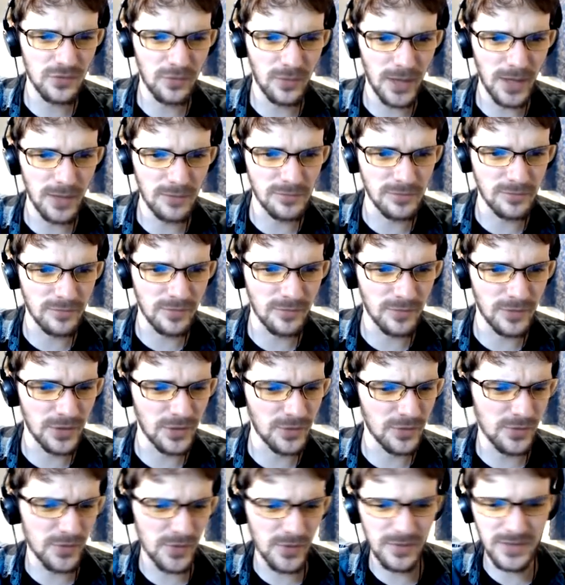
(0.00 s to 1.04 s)
quite what we
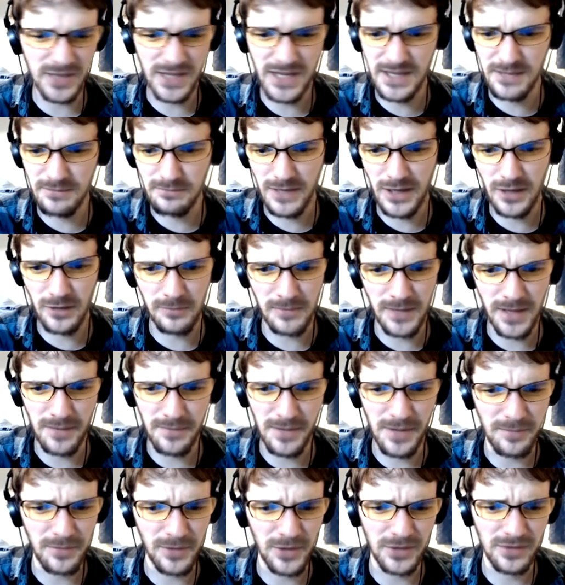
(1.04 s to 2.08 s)
want, although getting Metal
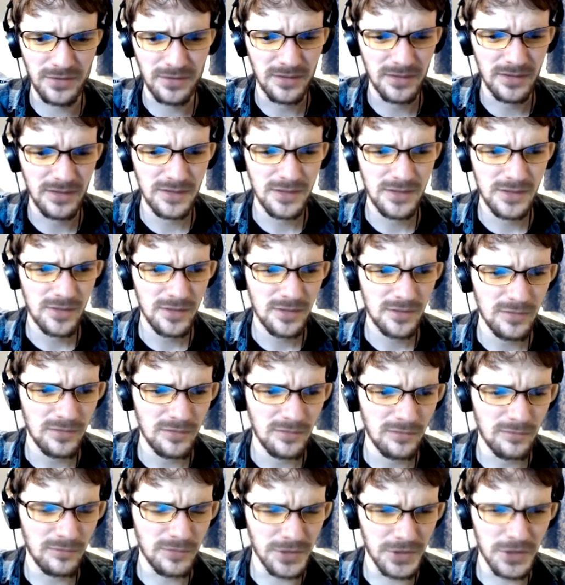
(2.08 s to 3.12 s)
Mamemon
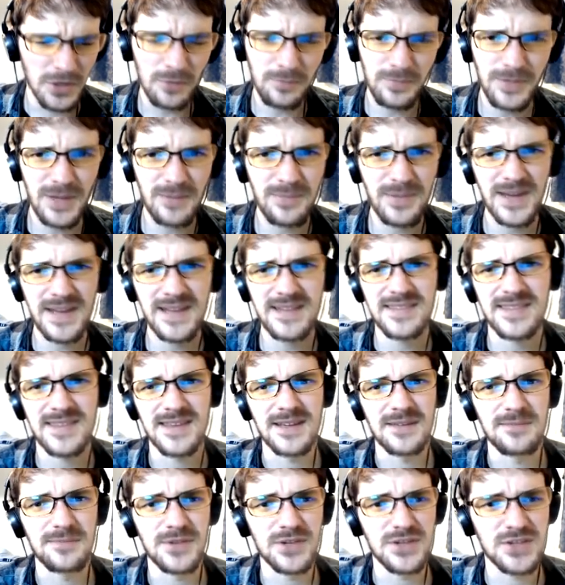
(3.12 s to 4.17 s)
would not be a bad
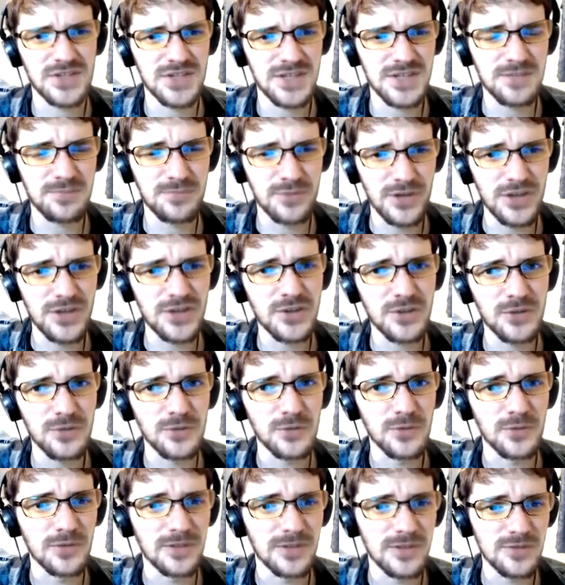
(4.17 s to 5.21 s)
thing, because he's pretty cool.